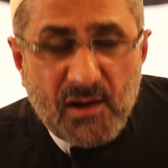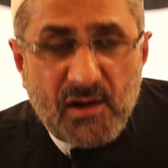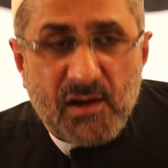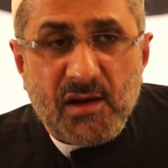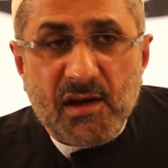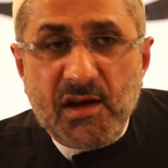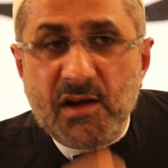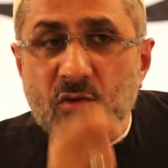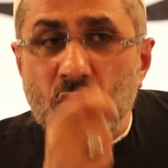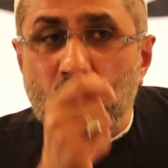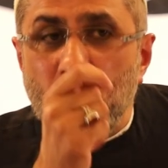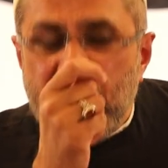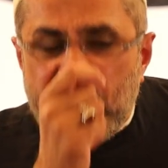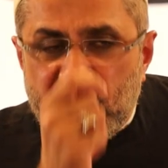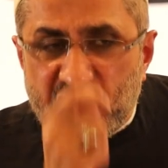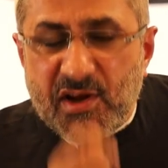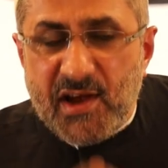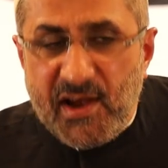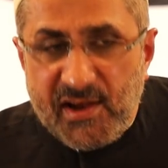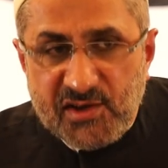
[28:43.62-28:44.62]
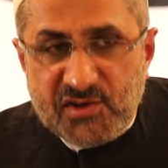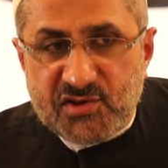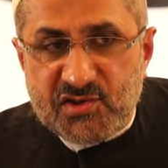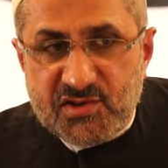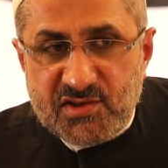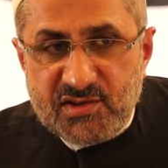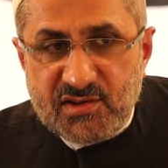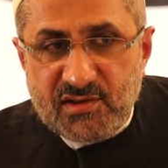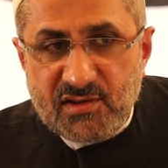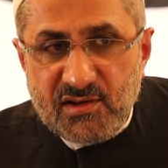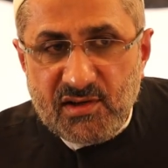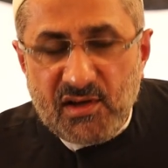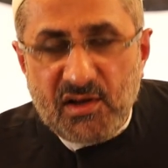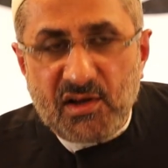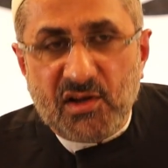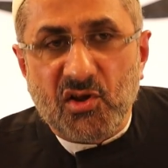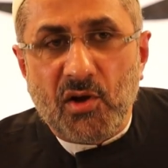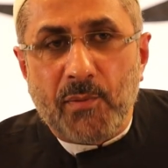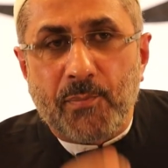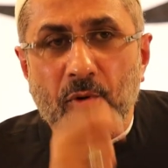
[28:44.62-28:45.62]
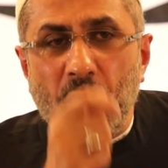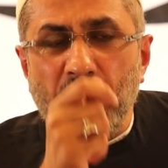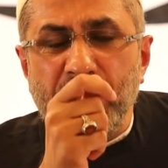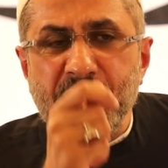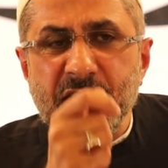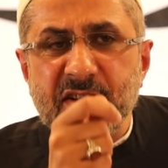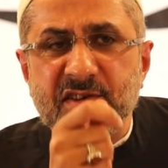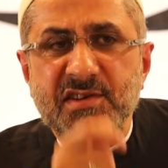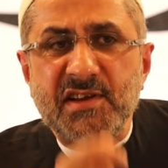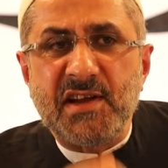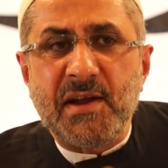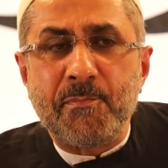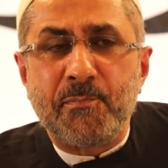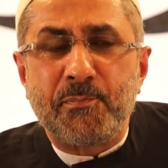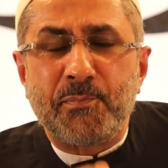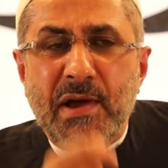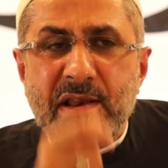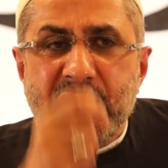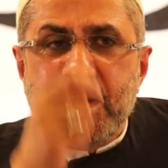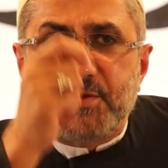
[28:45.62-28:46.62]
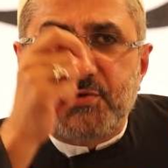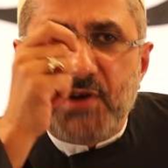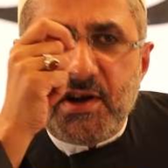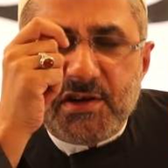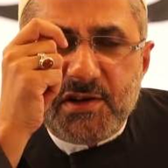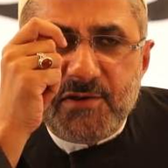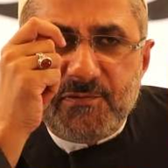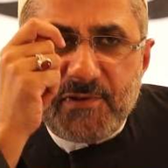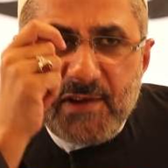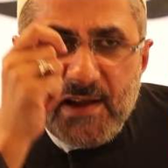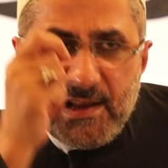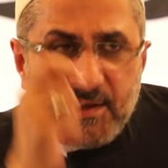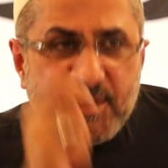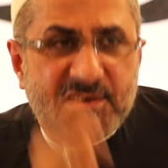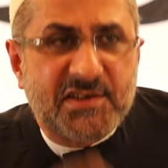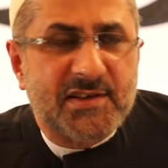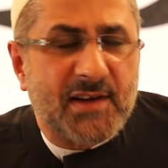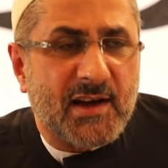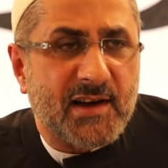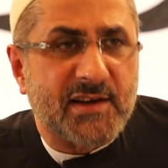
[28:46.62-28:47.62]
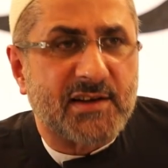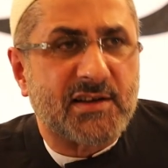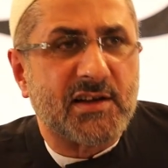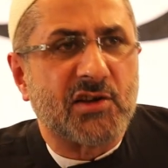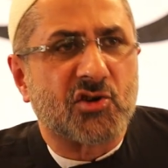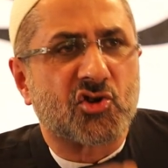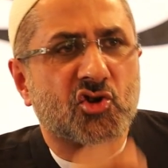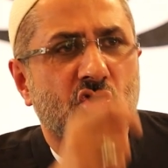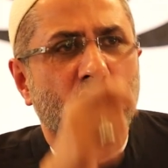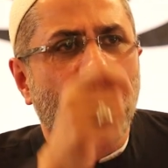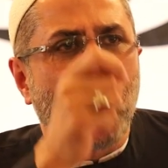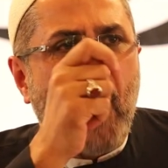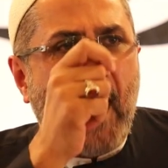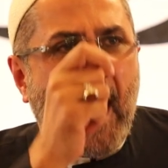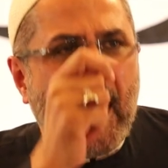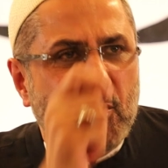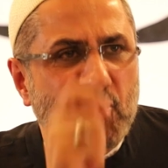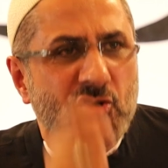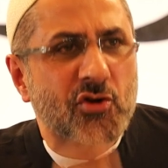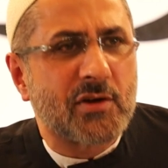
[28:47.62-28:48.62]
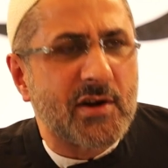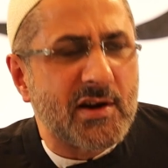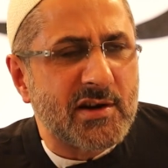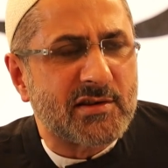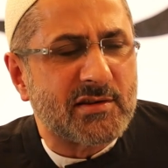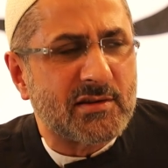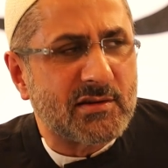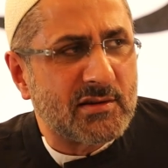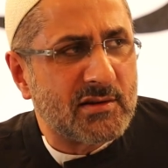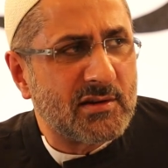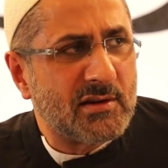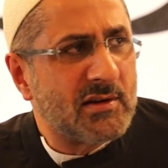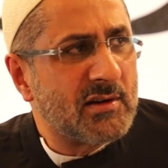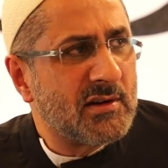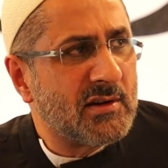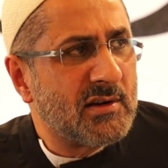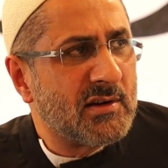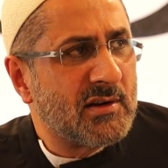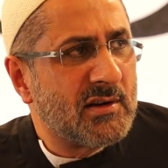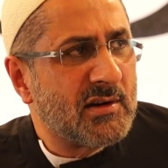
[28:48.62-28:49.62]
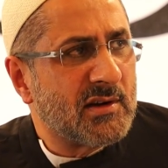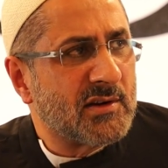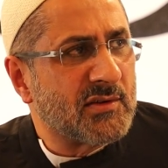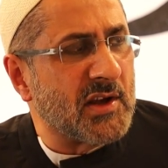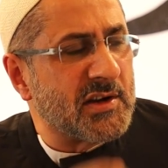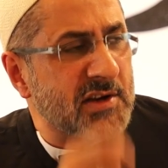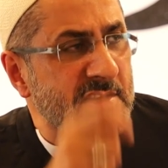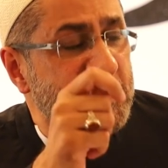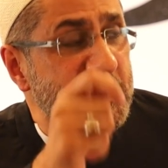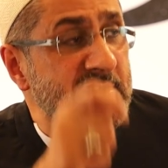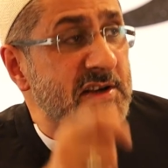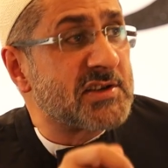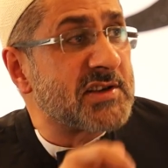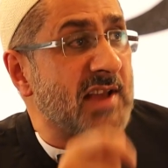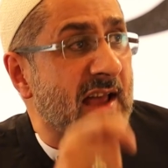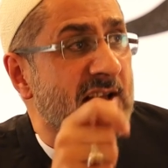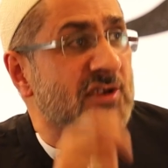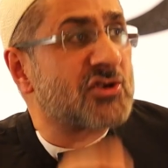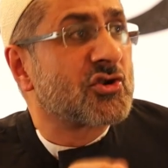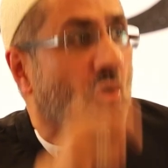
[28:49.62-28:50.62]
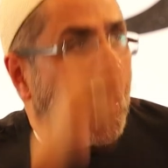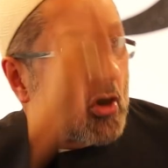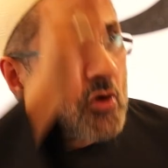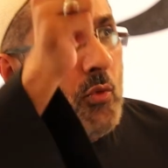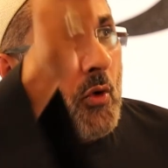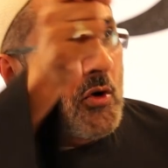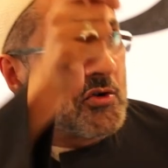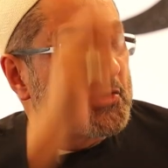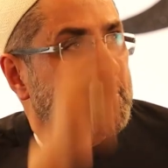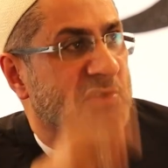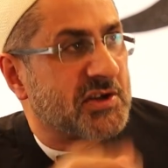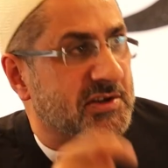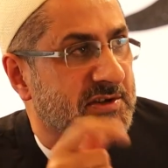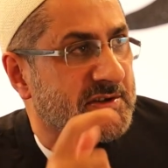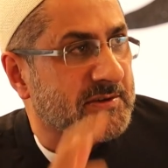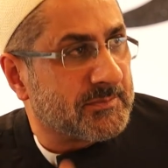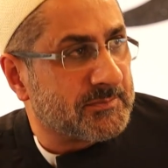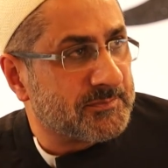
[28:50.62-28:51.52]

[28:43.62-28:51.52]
in which case, the Prophet's impenetrative insight is so accurate that it is as God wants it.